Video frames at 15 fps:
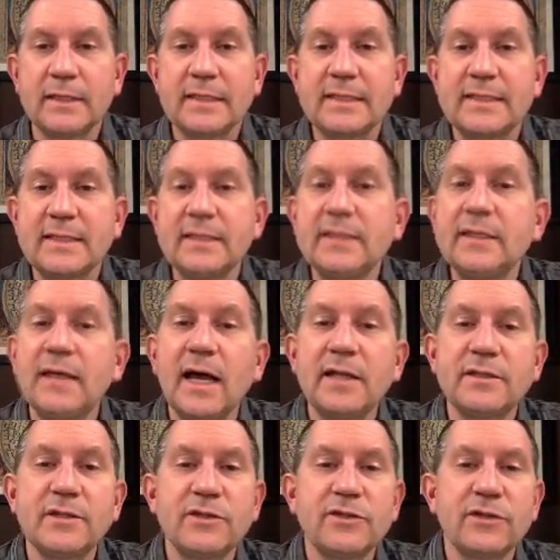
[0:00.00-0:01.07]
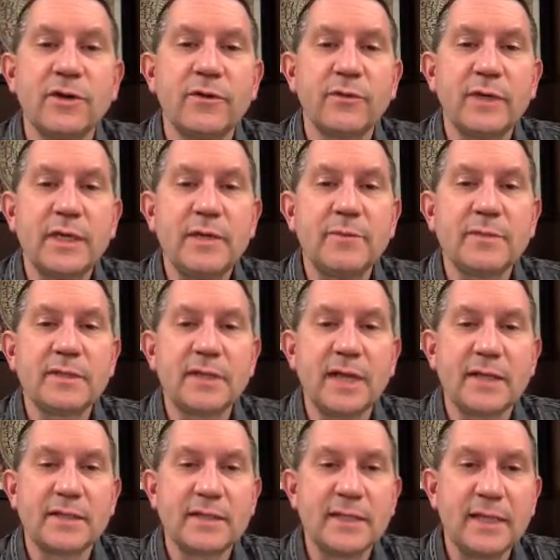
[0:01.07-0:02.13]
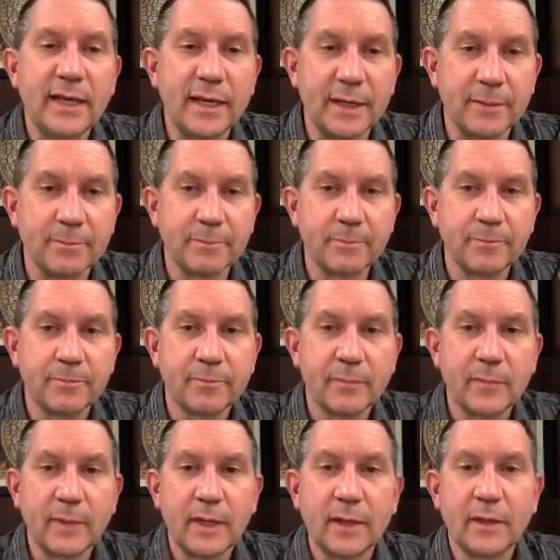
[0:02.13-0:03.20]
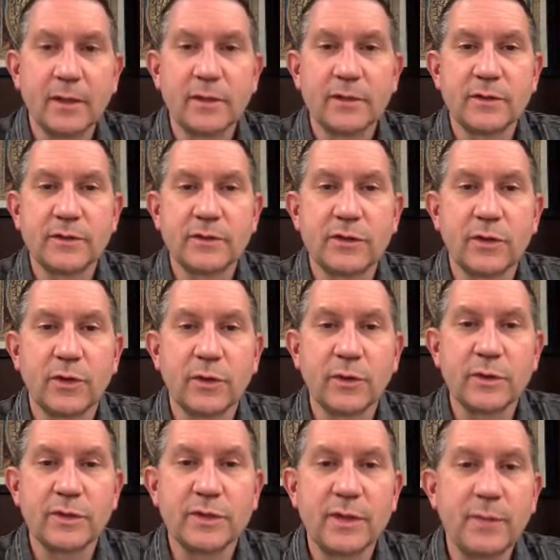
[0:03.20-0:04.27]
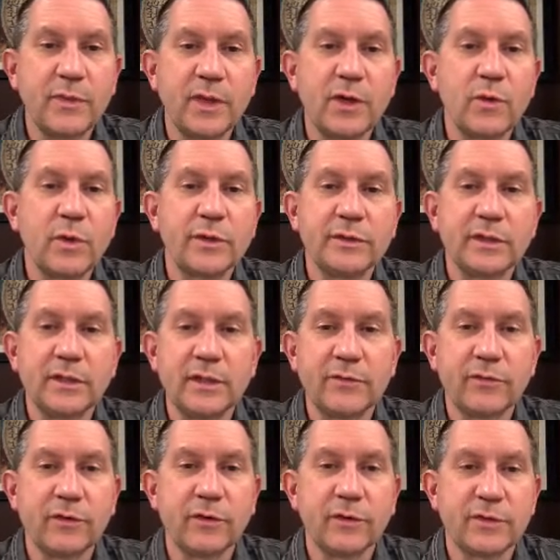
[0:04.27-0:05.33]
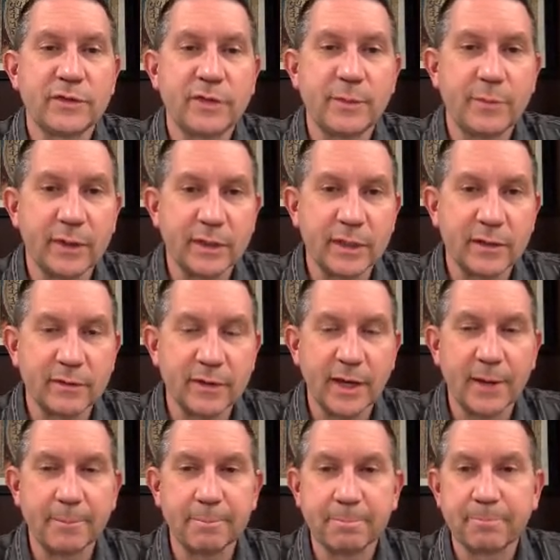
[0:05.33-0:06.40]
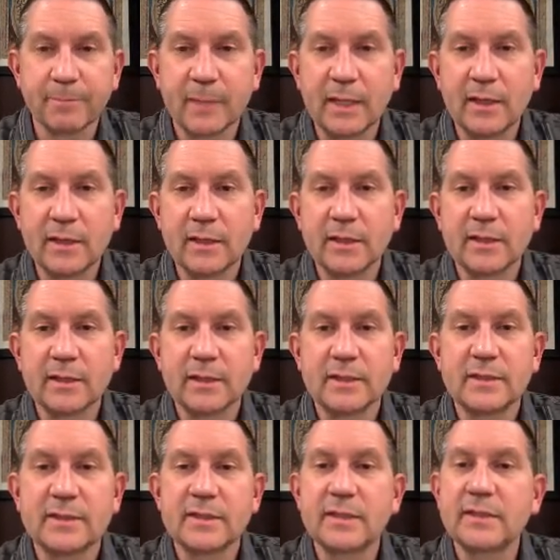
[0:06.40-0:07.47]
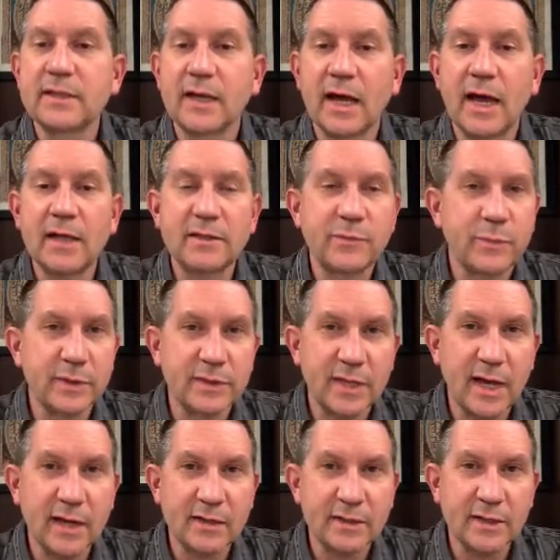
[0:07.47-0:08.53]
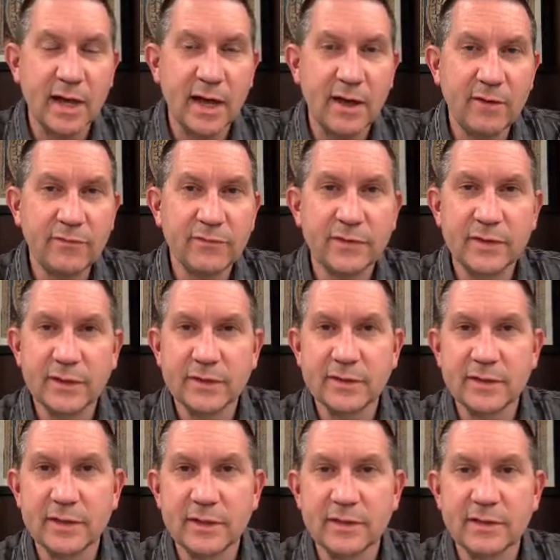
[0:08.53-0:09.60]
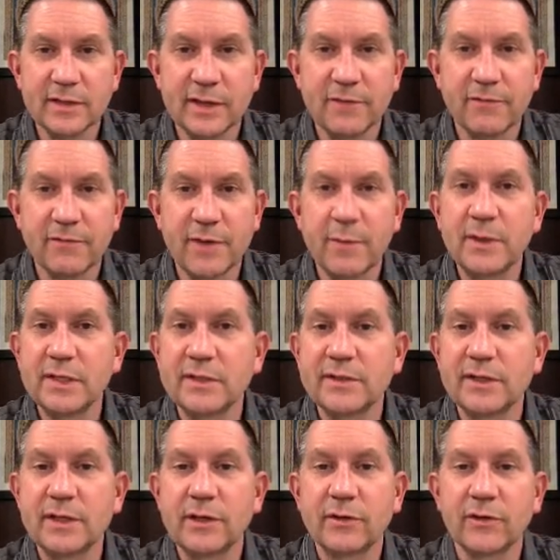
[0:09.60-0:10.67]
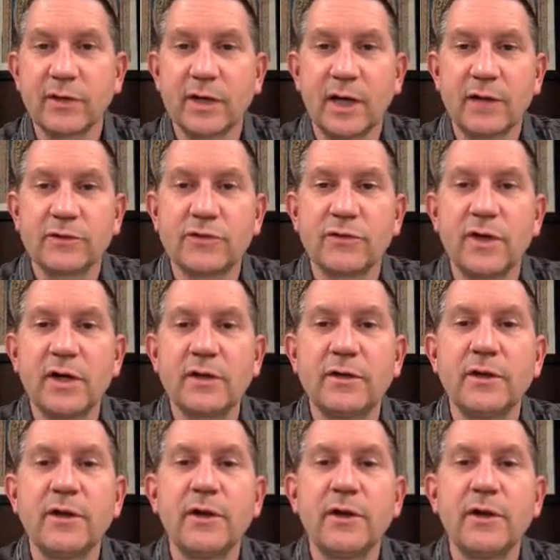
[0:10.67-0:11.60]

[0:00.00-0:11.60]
Tzidkat yesharim tzatzilein. So something will deliver somebody, them. Tzidkat, patak tav, this is a feminine singular construct.